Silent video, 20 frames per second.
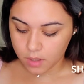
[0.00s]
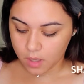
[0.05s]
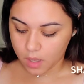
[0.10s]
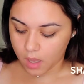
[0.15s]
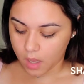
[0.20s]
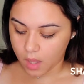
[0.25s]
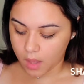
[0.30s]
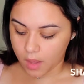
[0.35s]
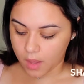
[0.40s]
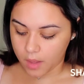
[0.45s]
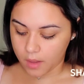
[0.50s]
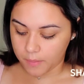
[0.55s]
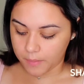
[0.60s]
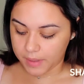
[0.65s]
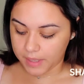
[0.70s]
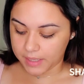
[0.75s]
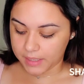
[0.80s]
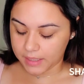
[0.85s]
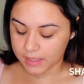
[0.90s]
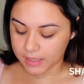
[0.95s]

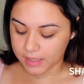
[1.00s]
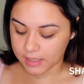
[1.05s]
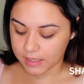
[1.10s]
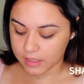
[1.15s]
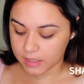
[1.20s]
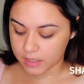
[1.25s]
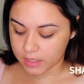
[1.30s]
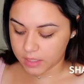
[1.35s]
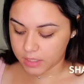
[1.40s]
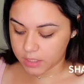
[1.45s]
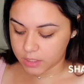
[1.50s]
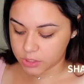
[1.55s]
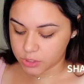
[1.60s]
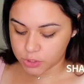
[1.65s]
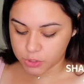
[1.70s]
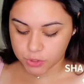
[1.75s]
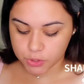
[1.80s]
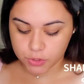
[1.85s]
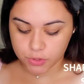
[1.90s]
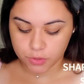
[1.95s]
It is
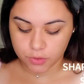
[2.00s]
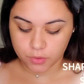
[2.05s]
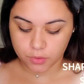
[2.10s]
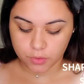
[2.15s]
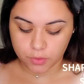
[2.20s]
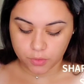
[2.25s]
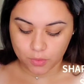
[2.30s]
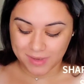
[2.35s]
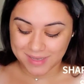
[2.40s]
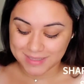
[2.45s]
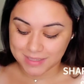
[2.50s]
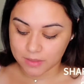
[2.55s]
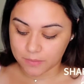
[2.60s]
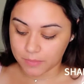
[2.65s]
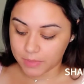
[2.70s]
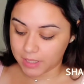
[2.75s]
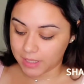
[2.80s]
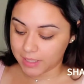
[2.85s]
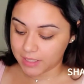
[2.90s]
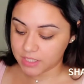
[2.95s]
to
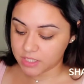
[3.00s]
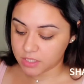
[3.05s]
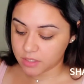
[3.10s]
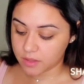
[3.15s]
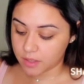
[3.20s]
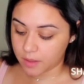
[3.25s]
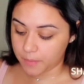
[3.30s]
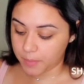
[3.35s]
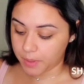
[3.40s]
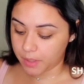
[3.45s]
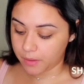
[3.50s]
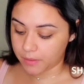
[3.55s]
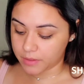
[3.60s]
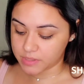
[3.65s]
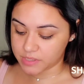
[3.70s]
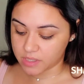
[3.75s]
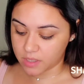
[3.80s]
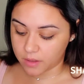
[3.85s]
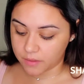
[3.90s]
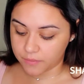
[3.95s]
diminish the appearance
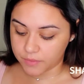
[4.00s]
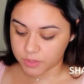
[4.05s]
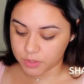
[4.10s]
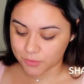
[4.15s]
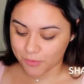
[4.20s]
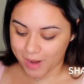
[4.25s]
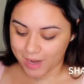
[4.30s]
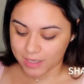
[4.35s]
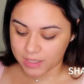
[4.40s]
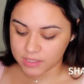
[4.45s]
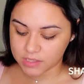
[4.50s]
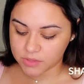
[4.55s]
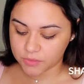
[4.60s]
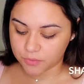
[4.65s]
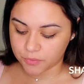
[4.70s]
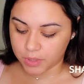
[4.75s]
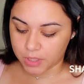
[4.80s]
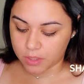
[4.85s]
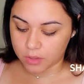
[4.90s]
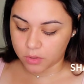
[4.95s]
of dryness,
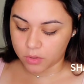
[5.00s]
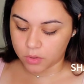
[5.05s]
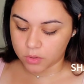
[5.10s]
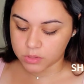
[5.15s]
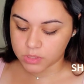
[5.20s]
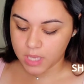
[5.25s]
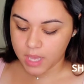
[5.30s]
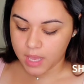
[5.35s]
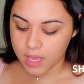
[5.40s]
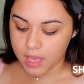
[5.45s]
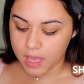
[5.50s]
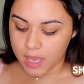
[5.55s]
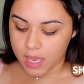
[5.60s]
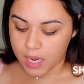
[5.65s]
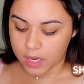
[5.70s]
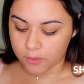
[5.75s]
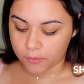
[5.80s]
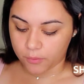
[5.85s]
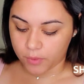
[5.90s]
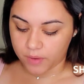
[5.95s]
wrinkles,
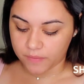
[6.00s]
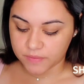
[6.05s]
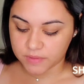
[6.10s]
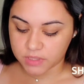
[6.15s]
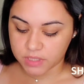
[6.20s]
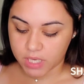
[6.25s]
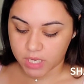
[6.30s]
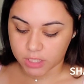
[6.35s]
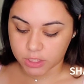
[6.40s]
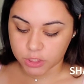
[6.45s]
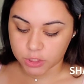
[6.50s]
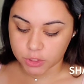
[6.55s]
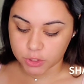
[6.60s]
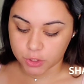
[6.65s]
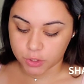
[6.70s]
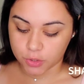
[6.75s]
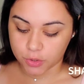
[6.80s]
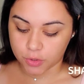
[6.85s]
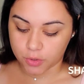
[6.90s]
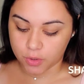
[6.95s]
and rough
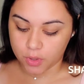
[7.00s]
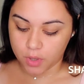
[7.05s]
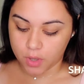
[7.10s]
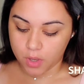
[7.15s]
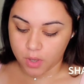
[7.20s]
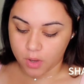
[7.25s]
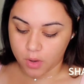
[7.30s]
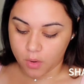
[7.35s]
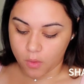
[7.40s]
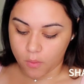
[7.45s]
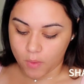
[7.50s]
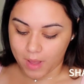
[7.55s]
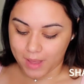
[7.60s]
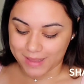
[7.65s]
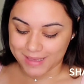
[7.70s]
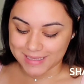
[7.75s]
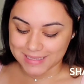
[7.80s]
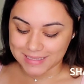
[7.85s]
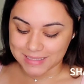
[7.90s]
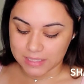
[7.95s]
texture while
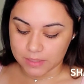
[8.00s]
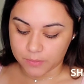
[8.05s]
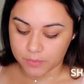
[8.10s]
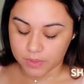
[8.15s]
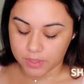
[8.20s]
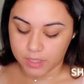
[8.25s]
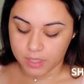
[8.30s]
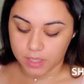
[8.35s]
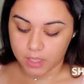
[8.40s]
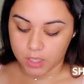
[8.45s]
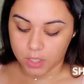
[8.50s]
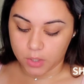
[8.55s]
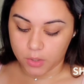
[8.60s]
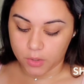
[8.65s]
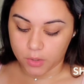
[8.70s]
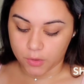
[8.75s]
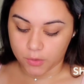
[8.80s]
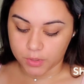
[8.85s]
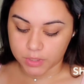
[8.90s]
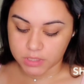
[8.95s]
it deeply
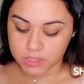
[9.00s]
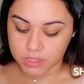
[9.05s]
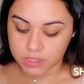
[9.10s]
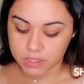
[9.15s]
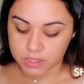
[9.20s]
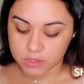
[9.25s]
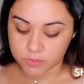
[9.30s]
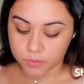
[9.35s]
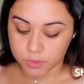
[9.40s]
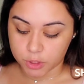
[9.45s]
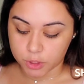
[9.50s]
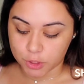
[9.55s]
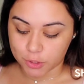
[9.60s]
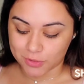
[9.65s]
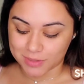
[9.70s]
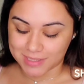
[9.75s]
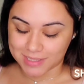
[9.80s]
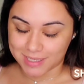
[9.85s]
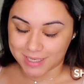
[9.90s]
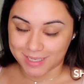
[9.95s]
nourishes mature
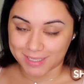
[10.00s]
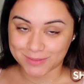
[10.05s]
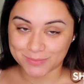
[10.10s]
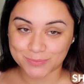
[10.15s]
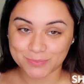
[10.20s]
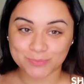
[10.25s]
skin.